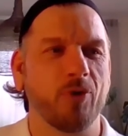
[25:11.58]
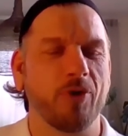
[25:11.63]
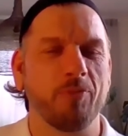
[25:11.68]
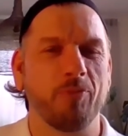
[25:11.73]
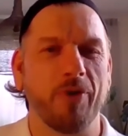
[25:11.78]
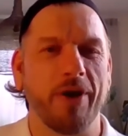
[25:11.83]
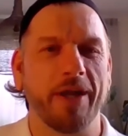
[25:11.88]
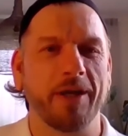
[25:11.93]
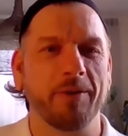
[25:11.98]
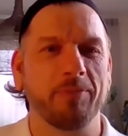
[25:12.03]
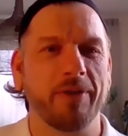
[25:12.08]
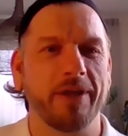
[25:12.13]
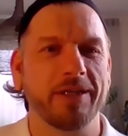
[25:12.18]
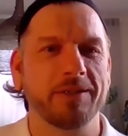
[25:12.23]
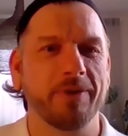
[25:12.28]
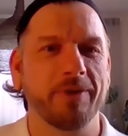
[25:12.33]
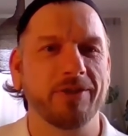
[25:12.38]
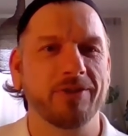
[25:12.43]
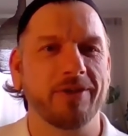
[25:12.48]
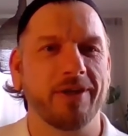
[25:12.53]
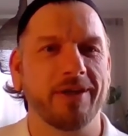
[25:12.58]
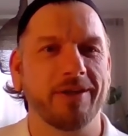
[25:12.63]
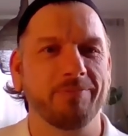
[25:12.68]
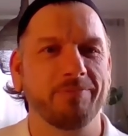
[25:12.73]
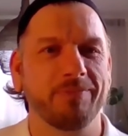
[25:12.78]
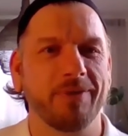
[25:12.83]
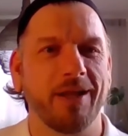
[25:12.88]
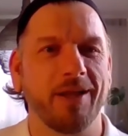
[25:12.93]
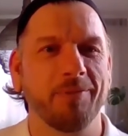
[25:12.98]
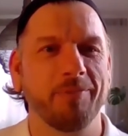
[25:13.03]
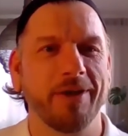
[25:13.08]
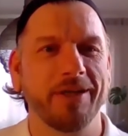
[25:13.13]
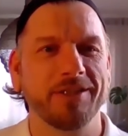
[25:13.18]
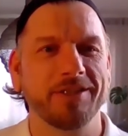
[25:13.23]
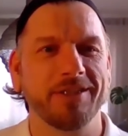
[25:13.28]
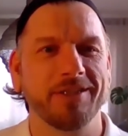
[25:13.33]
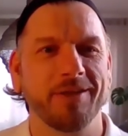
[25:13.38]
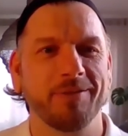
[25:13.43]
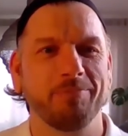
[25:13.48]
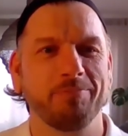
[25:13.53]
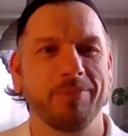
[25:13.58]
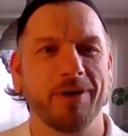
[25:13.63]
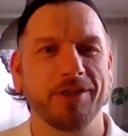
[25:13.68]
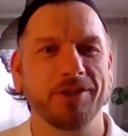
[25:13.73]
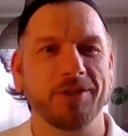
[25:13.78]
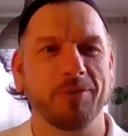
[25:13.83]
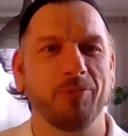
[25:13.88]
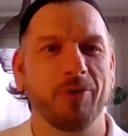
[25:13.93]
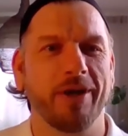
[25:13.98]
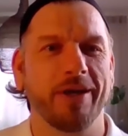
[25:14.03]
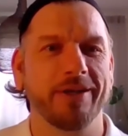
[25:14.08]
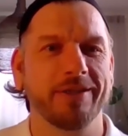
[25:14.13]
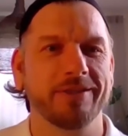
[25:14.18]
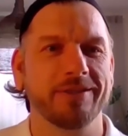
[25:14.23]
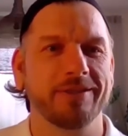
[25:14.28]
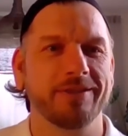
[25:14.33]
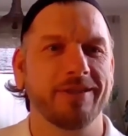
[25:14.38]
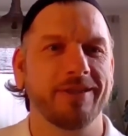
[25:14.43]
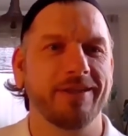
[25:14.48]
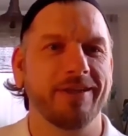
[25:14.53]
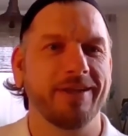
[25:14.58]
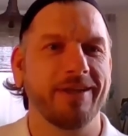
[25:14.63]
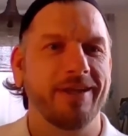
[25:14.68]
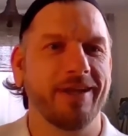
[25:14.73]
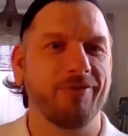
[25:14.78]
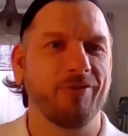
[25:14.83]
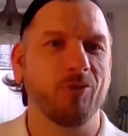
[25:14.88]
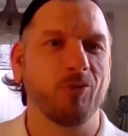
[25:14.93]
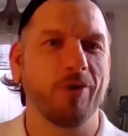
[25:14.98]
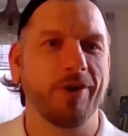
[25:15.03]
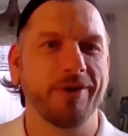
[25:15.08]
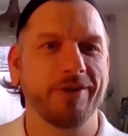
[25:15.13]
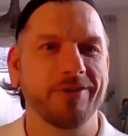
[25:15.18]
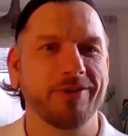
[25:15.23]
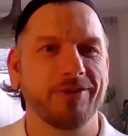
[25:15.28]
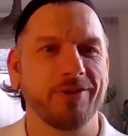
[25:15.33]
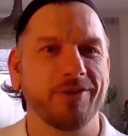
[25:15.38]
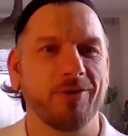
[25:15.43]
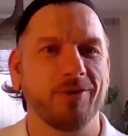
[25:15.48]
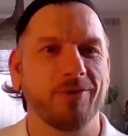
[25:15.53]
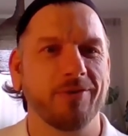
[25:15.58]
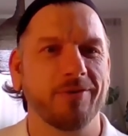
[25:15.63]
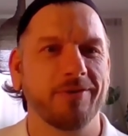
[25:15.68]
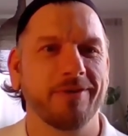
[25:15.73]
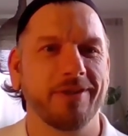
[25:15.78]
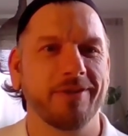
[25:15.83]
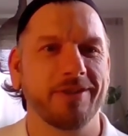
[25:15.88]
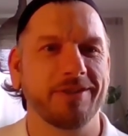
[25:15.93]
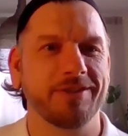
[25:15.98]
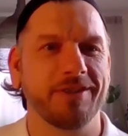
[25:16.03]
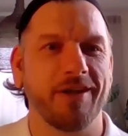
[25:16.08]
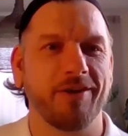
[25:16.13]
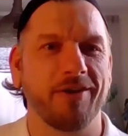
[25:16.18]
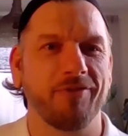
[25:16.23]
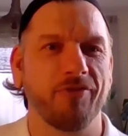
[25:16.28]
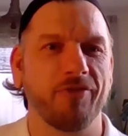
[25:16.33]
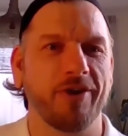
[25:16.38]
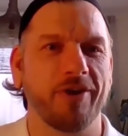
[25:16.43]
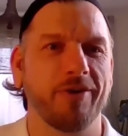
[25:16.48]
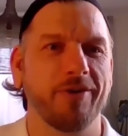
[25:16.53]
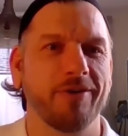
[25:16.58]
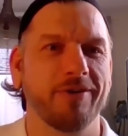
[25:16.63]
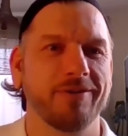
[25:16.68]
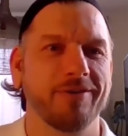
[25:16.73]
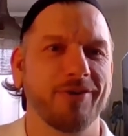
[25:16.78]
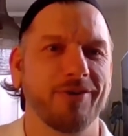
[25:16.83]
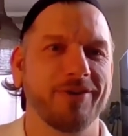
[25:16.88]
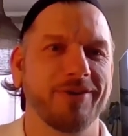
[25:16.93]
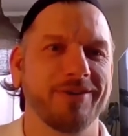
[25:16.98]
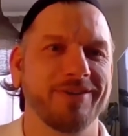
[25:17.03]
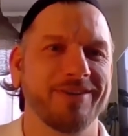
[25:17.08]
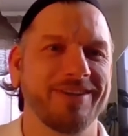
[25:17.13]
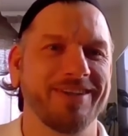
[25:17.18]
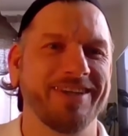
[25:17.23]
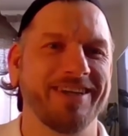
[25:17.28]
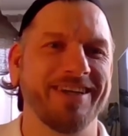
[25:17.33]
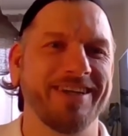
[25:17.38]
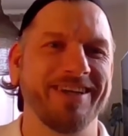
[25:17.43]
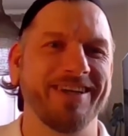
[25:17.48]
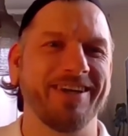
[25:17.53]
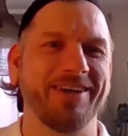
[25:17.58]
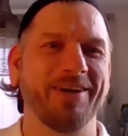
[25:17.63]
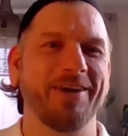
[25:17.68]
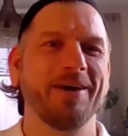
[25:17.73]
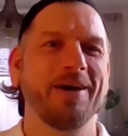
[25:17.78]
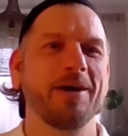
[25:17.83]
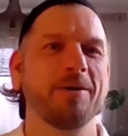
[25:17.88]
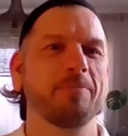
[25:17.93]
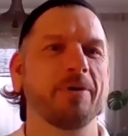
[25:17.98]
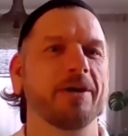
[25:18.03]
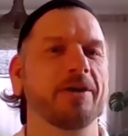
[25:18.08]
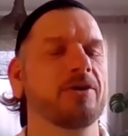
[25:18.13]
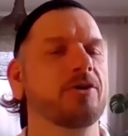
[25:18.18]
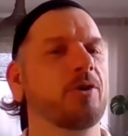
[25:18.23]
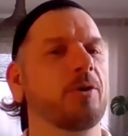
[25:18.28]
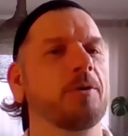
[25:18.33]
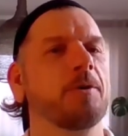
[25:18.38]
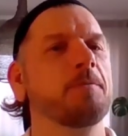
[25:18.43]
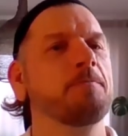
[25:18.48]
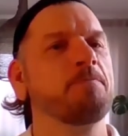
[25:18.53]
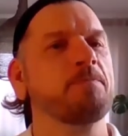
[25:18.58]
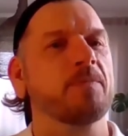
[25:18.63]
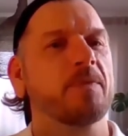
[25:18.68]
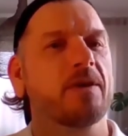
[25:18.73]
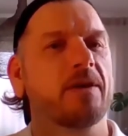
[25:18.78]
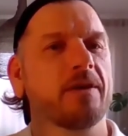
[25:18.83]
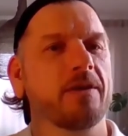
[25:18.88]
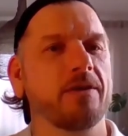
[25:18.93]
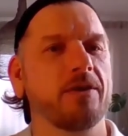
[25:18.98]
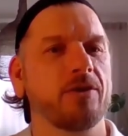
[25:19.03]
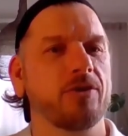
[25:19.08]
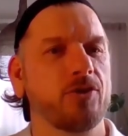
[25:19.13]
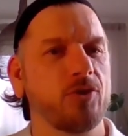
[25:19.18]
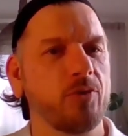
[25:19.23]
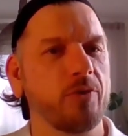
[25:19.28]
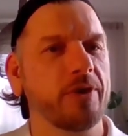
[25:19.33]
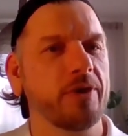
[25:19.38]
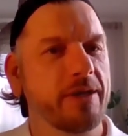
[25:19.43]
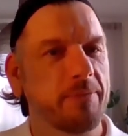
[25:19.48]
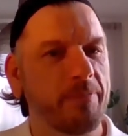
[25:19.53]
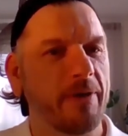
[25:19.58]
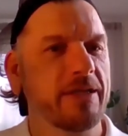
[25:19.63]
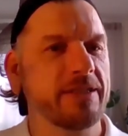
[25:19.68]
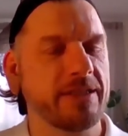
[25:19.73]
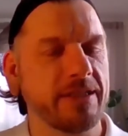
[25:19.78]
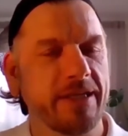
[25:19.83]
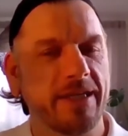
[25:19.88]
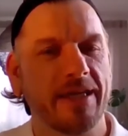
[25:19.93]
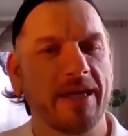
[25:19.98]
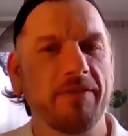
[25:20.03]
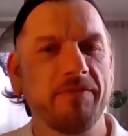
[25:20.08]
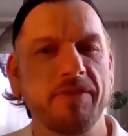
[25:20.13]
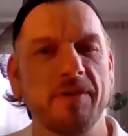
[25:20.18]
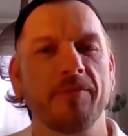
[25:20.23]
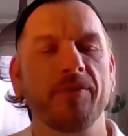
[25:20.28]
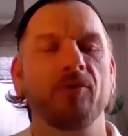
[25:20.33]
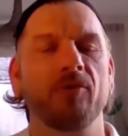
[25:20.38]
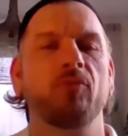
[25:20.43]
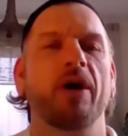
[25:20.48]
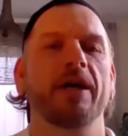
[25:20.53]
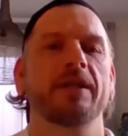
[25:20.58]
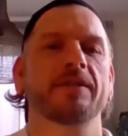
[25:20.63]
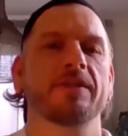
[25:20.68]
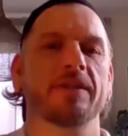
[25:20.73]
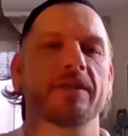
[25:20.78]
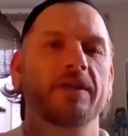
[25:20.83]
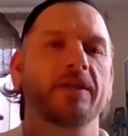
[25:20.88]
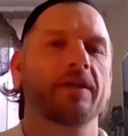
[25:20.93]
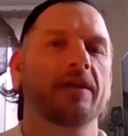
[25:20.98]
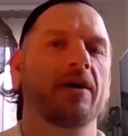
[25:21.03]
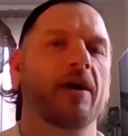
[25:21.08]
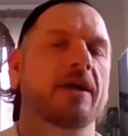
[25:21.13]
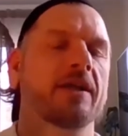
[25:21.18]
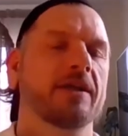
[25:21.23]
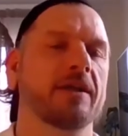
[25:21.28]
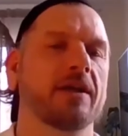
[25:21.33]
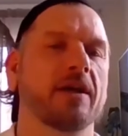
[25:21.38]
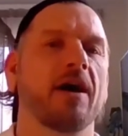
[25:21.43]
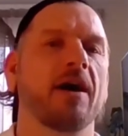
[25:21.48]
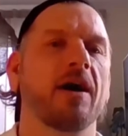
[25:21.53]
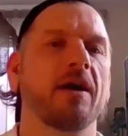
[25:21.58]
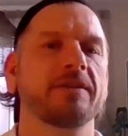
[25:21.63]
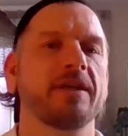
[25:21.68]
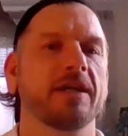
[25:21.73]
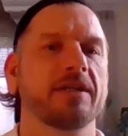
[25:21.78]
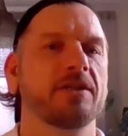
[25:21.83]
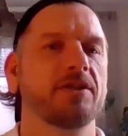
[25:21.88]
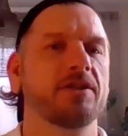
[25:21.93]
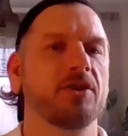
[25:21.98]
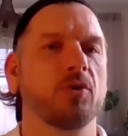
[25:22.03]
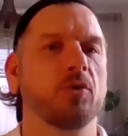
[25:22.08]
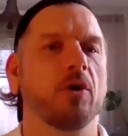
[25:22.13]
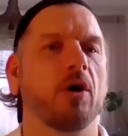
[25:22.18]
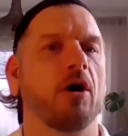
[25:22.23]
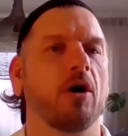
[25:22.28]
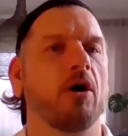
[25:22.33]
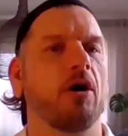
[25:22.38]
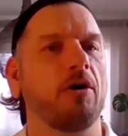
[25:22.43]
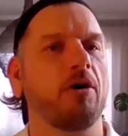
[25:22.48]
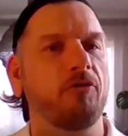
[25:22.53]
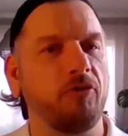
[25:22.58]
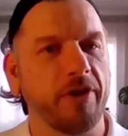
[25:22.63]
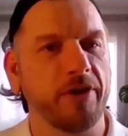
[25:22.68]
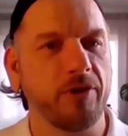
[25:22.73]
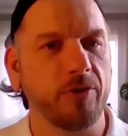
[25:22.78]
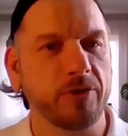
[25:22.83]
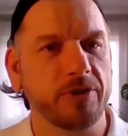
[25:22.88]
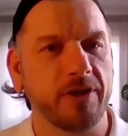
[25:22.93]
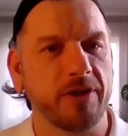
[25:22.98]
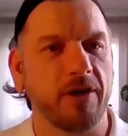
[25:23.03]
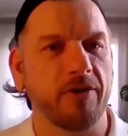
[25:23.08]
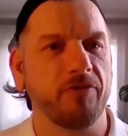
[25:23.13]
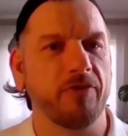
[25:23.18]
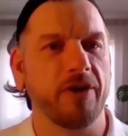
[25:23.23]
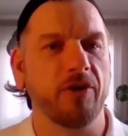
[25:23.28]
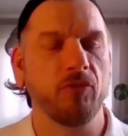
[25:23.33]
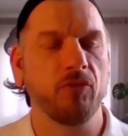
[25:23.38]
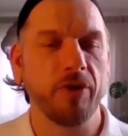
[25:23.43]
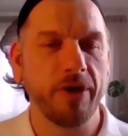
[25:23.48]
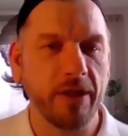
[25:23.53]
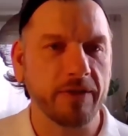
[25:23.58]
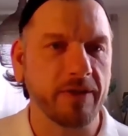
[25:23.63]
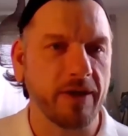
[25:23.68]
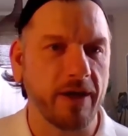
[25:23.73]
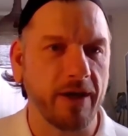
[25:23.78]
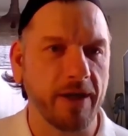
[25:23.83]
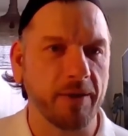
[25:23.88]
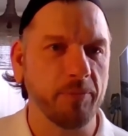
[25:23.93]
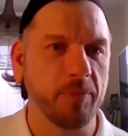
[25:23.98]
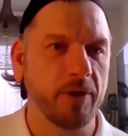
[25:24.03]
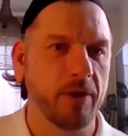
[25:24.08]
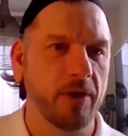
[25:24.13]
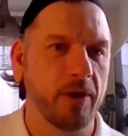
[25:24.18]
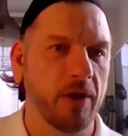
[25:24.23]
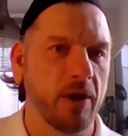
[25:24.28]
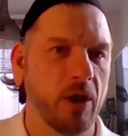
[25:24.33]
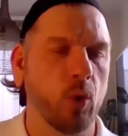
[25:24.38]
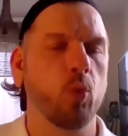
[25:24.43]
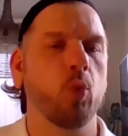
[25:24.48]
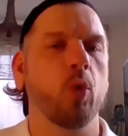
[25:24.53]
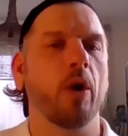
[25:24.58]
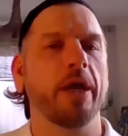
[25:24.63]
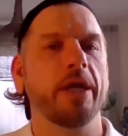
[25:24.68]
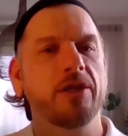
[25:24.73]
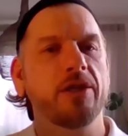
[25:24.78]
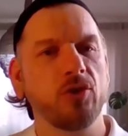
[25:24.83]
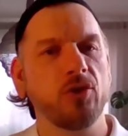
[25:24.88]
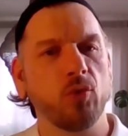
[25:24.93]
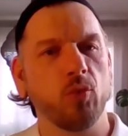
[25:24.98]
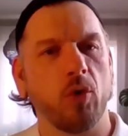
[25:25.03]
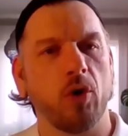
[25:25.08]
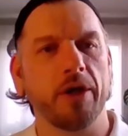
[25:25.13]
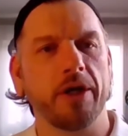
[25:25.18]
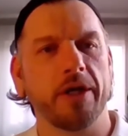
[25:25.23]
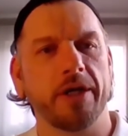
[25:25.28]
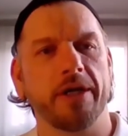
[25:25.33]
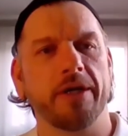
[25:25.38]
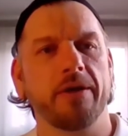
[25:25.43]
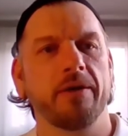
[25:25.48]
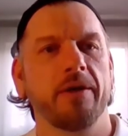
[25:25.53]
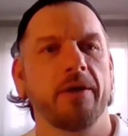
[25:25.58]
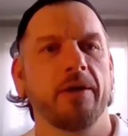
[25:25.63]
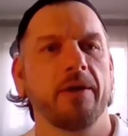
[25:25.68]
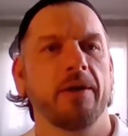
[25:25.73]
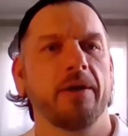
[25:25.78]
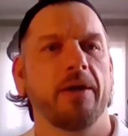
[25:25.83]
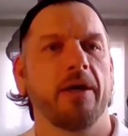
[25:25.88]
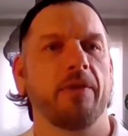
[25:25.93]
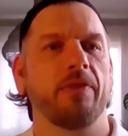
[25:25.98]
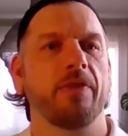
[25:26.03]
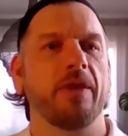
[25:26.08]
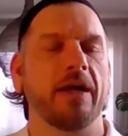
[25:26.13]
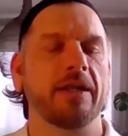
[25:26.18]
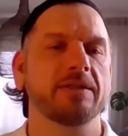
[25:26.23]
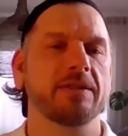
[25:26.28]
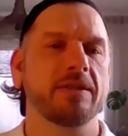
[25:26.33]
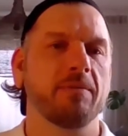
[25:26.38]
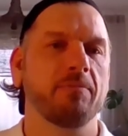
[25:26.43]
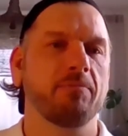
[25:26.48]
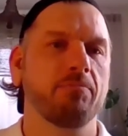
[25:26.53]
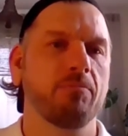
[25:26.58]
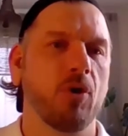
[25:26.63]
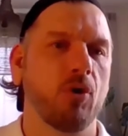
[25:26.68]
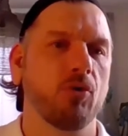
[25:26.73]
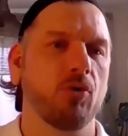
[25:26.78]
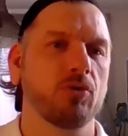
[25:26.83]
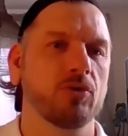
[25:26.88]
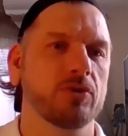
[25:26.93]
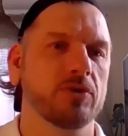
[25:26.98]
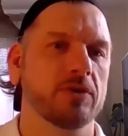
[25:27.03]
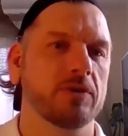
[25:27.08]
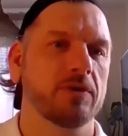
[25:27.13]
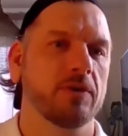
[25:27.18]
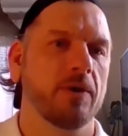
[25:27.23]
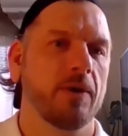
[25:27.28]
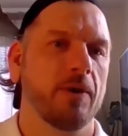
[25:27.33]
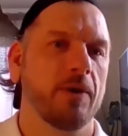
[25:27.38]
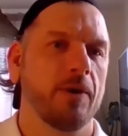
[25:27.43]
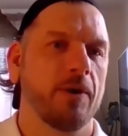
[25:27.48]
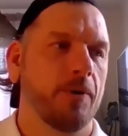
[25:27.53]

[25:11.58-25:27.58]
with brand placements. So I'll mention a bunch of brands in everyone, so it's not unfair. But you would basically give them the right to contact you, offering you stuff in real time when you wanted it, and that's the most